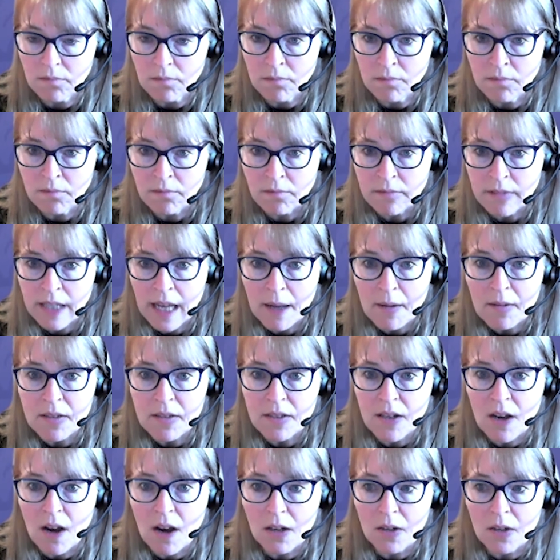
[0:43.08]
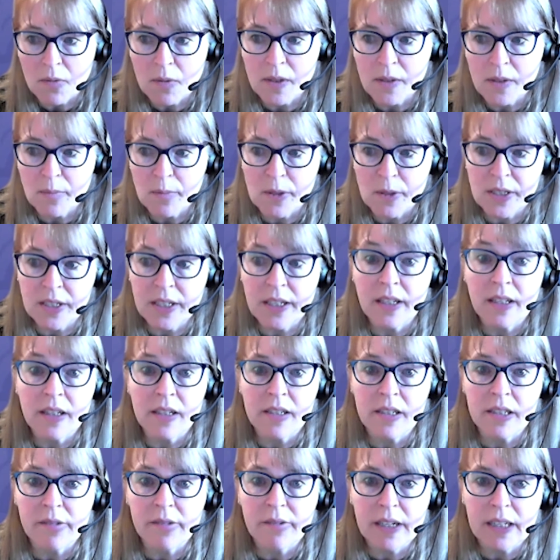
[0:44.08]
that talk was
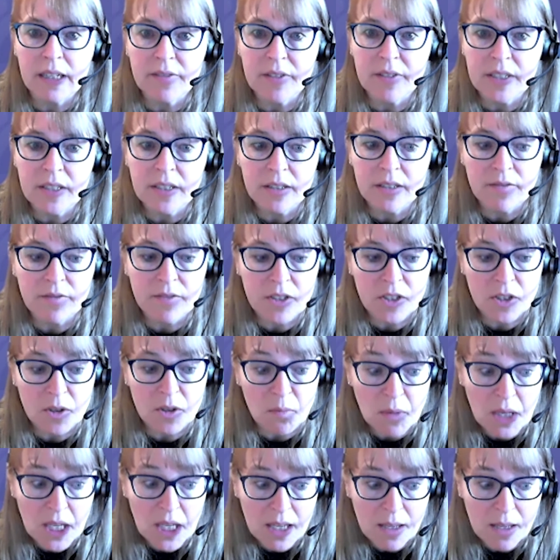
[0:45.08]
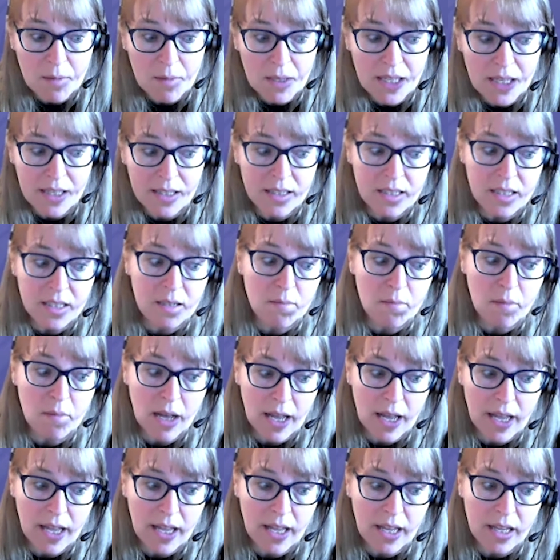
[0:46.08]
particularly relevant to me because in
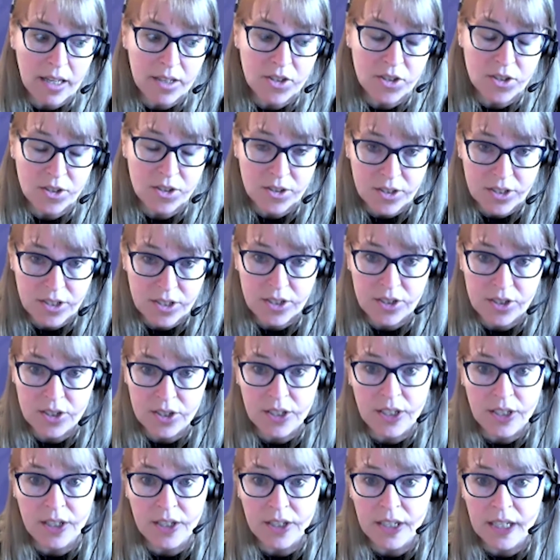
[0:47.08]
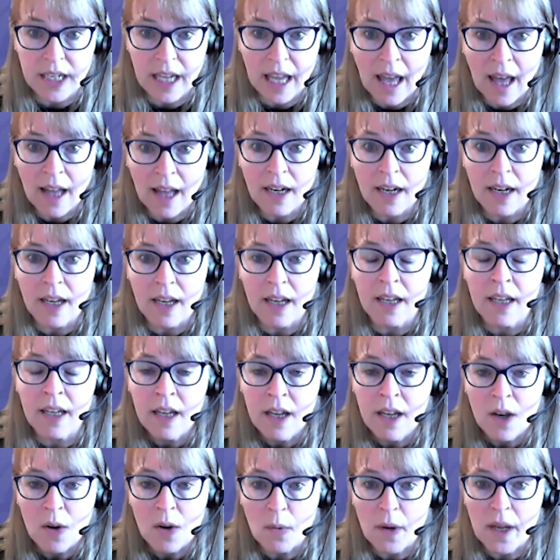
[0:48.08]
my jurisdiction here in Canada,
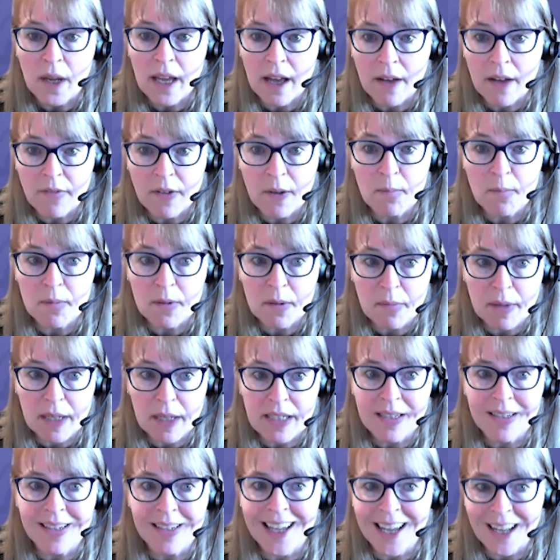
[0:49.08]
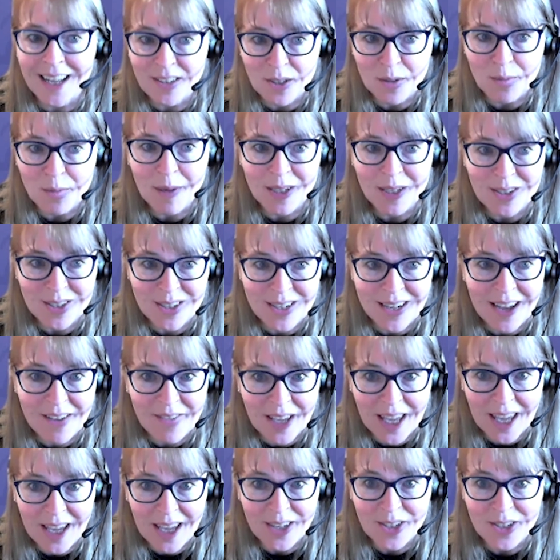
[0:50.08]
we have implemented cancer patient
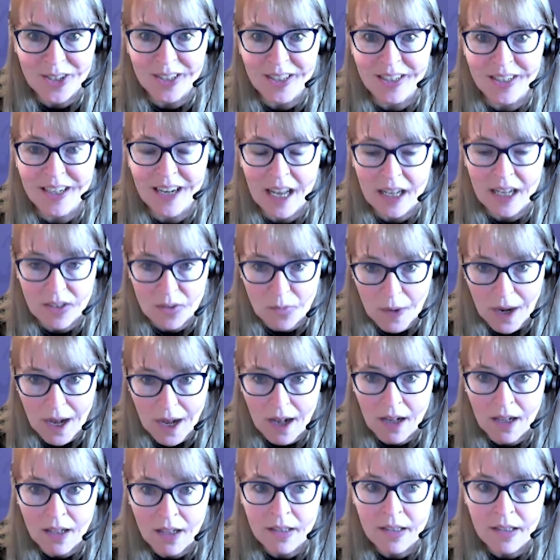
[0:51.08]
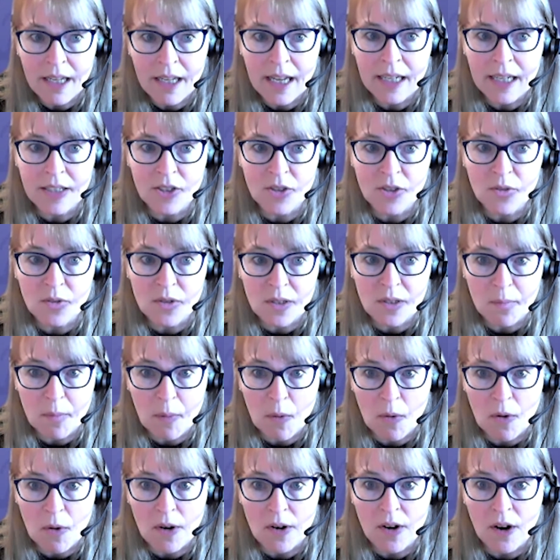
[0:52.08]
navigation as well to
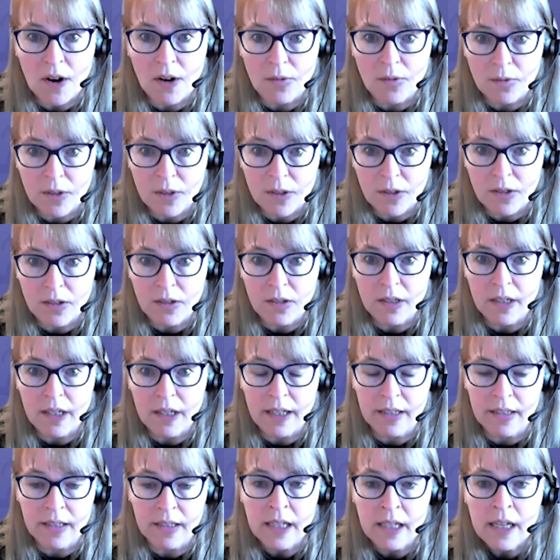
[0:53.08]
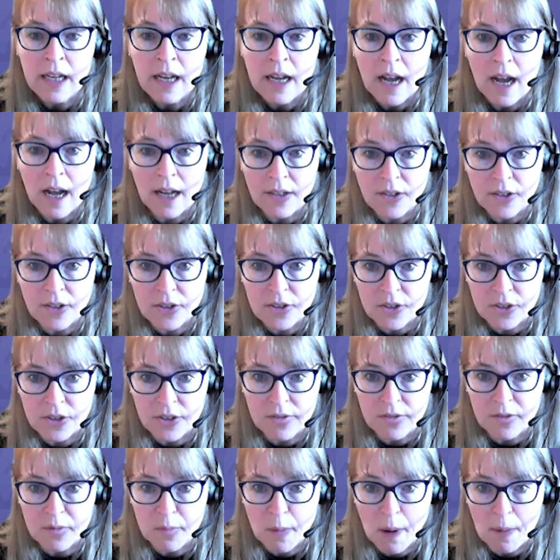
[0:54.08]
support our rural and
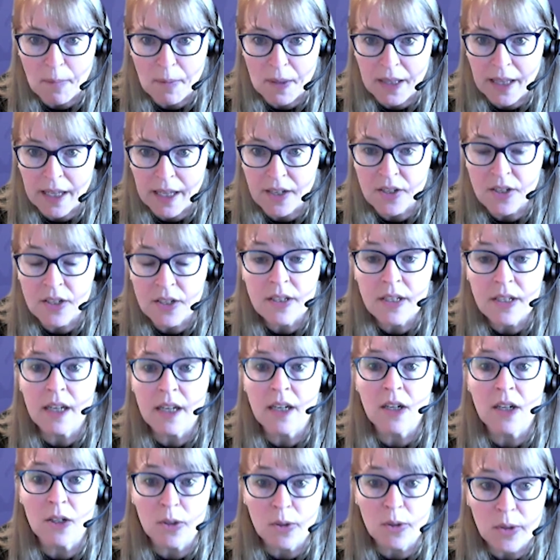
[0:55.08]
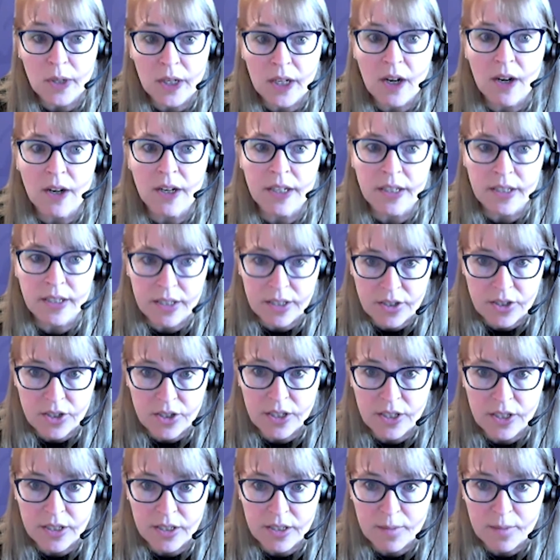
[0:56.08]
underserved populations, including our
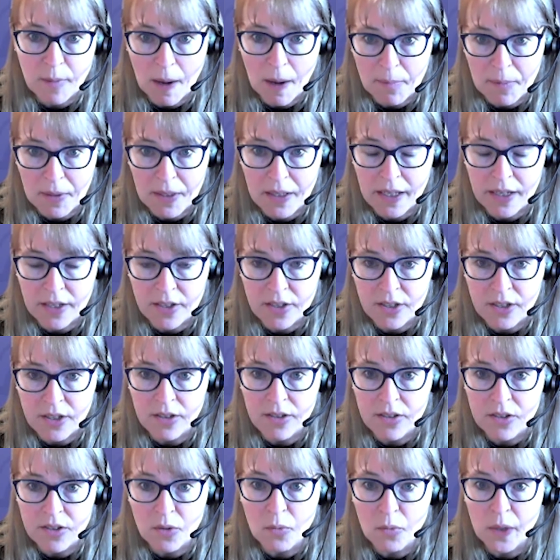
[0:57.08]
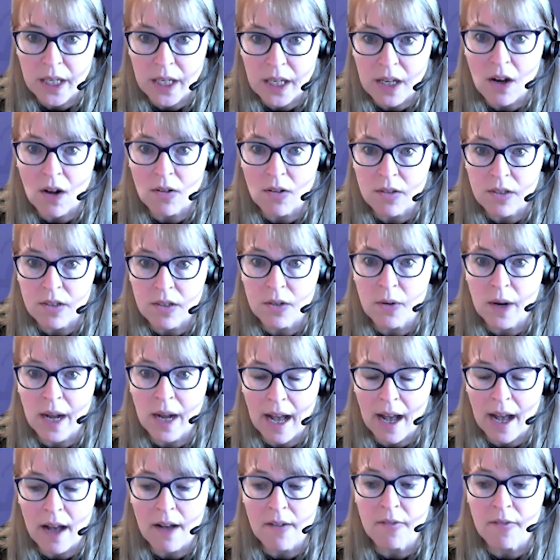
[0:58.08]
Indigenous population. So we also
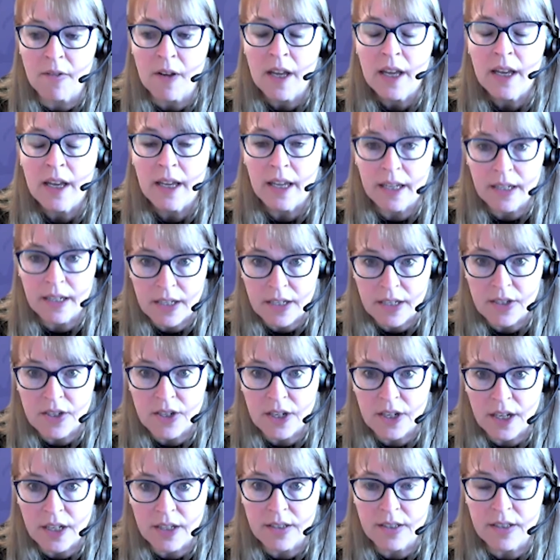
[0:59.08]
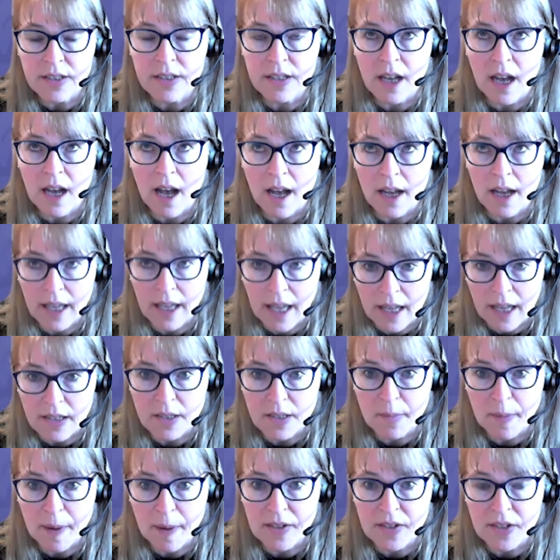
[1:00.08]
have Indigenous uh,
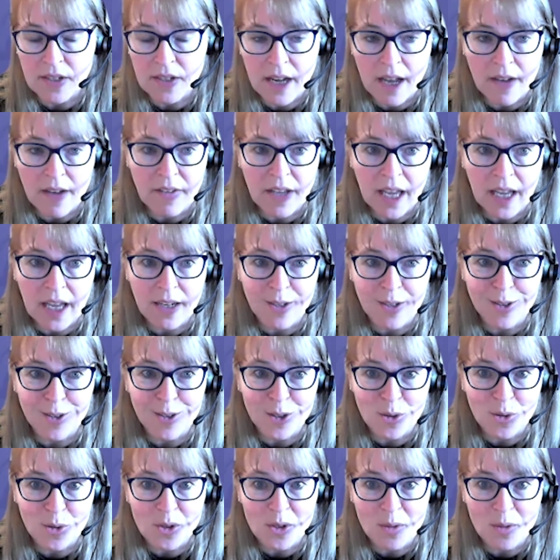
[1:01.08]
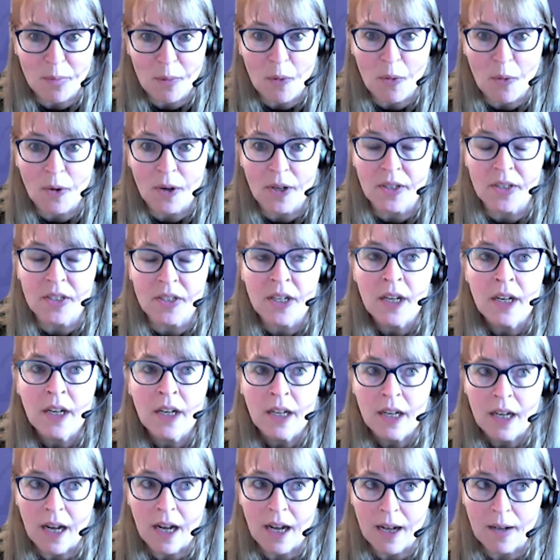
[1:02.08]
cancer patient navigators who support.
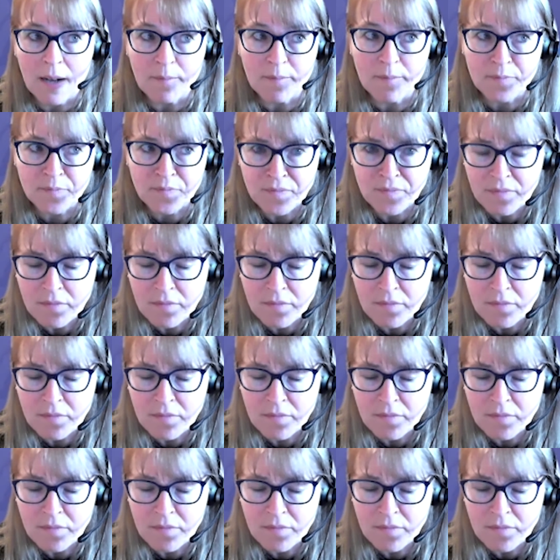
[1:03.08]
Um,